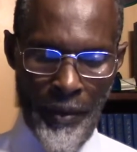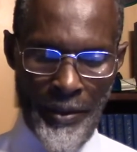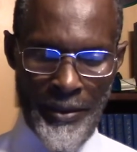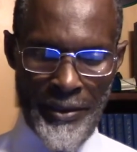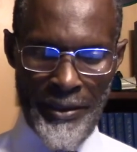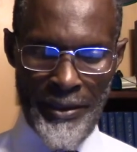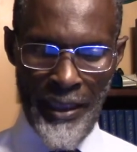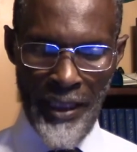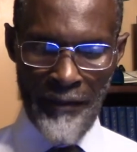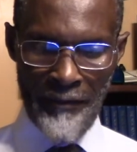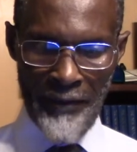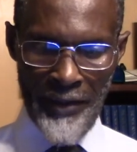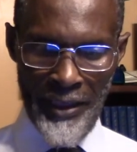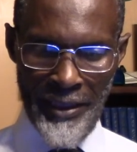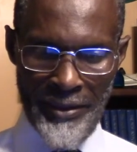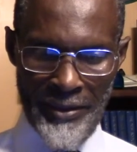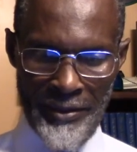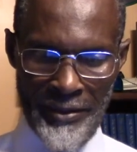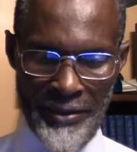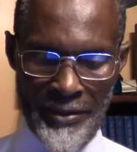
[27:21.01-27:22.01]

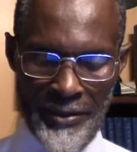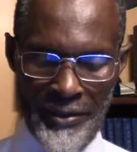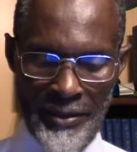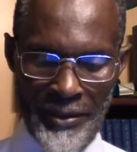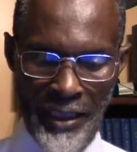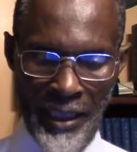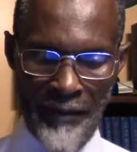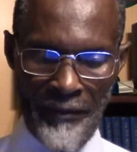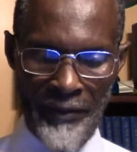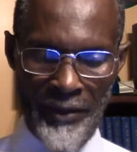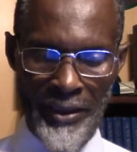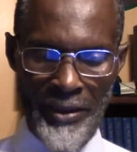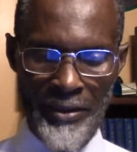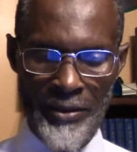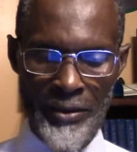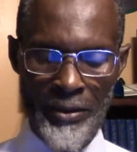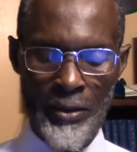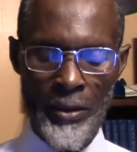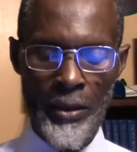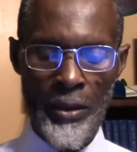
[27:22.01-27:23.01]
Seven. Seven.
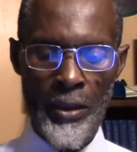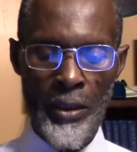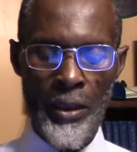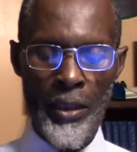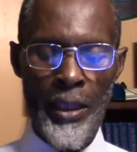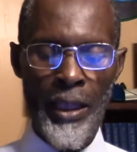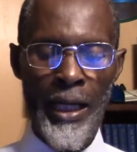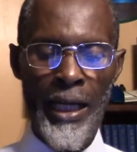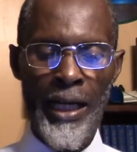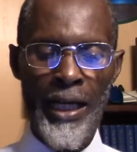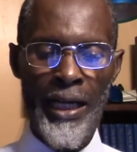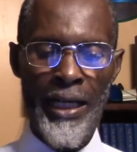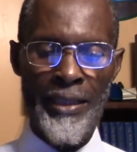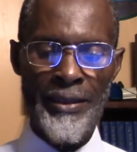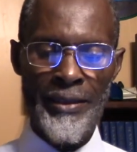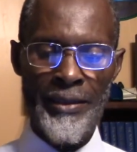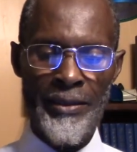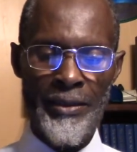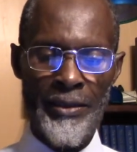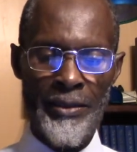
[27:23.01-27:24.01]

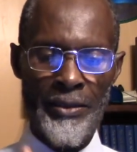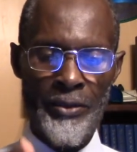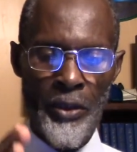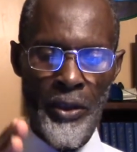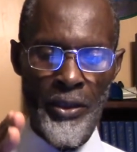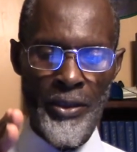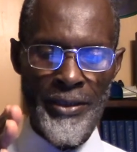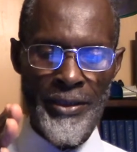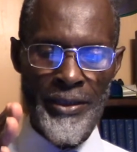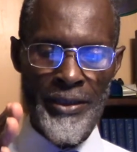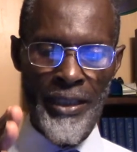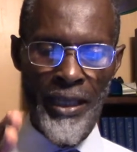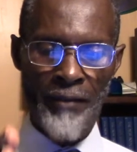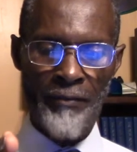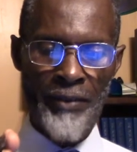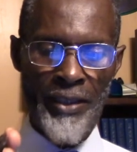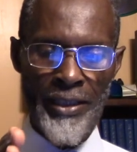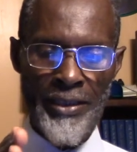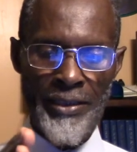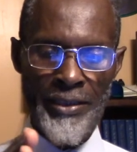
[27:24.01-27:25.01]
And those
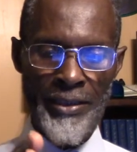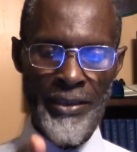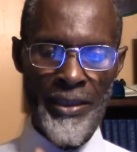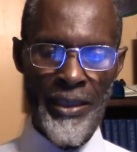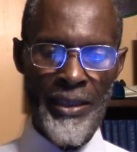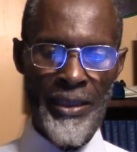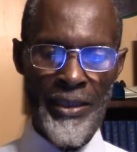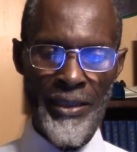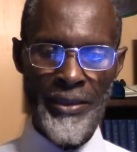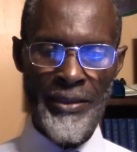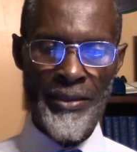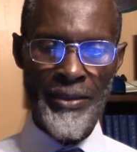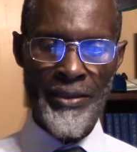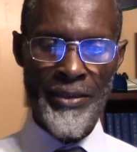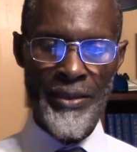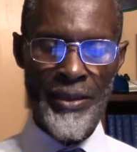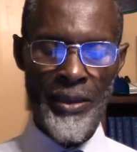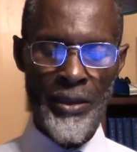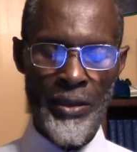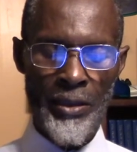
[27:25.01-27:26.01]
seven seals